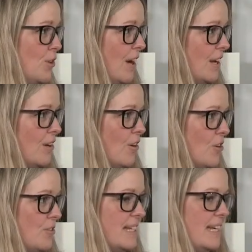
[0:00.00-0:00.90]
9 o'clock
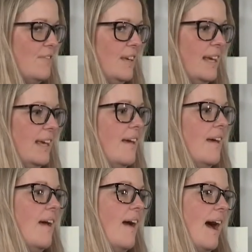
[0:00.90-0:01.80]
on TV.
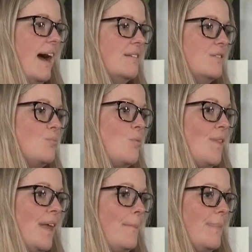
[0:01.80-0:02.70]
And
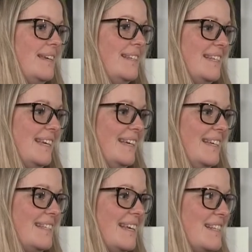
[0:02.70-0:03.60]
what that means
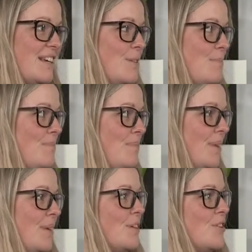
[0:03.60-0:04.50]
is it's going to
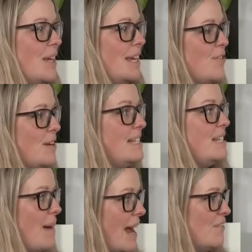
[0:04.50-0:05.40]
increase
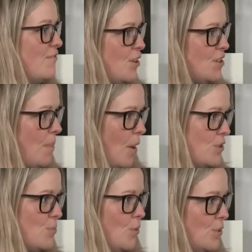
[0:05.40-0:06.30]
demand for those
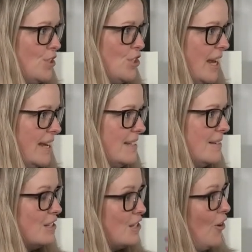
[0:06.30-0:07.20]
post-watershed
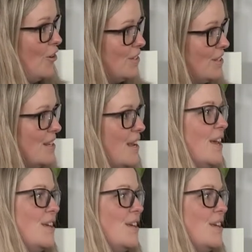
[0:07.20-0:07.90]
slots.